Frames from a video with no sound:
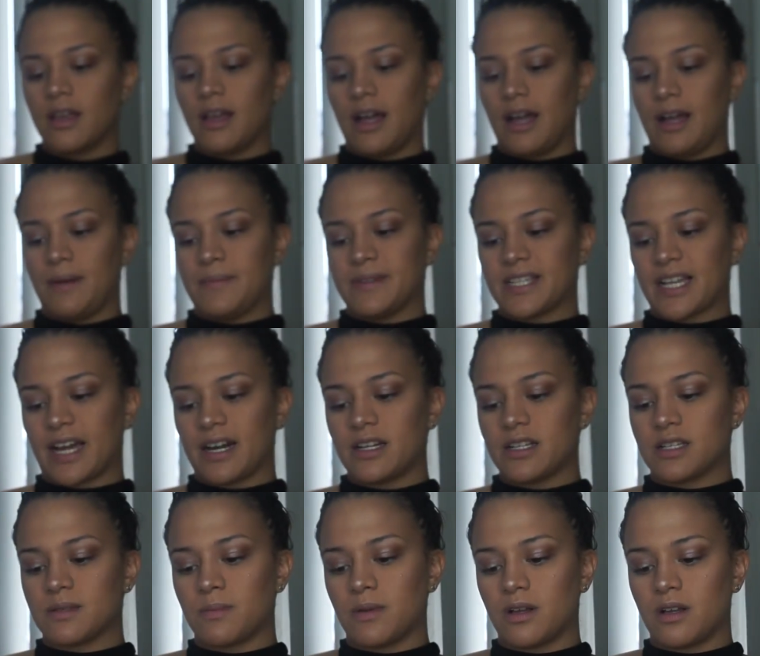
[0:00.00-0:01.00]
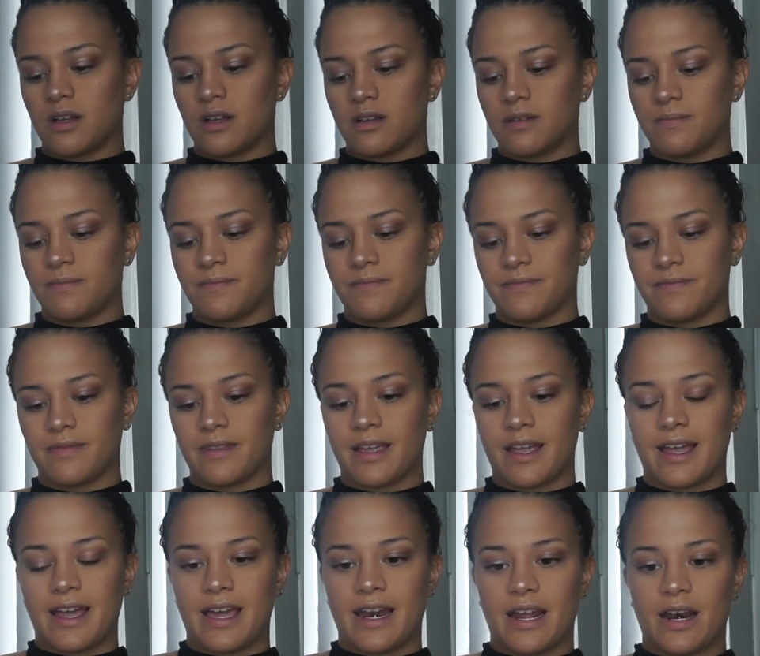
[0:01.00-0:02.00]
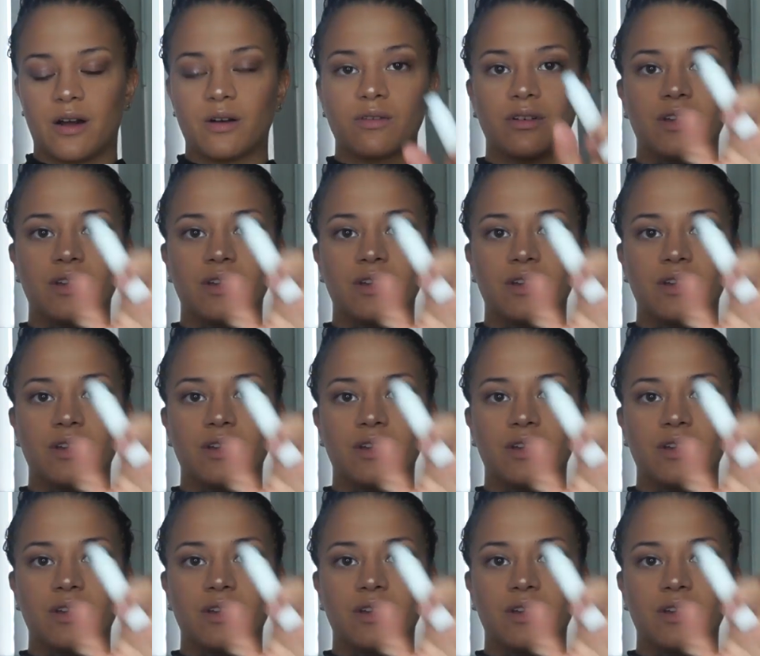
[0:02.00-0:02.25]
It's kind of small and I don't